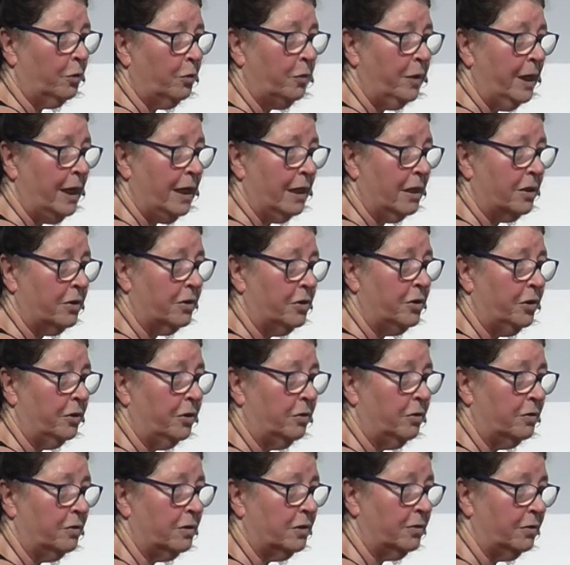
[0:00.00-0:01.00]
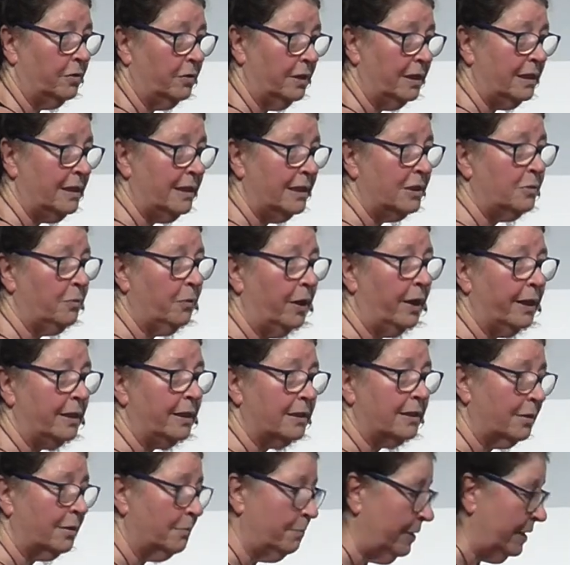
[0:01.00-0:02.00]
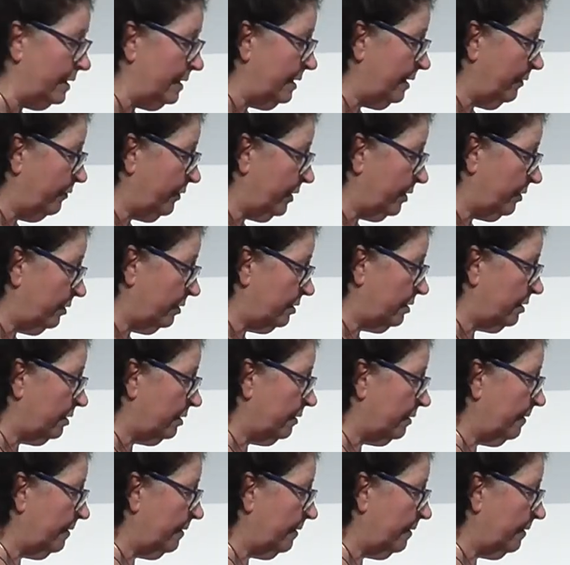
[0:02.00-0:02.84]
with, you know, so this is why it's a bit difficult.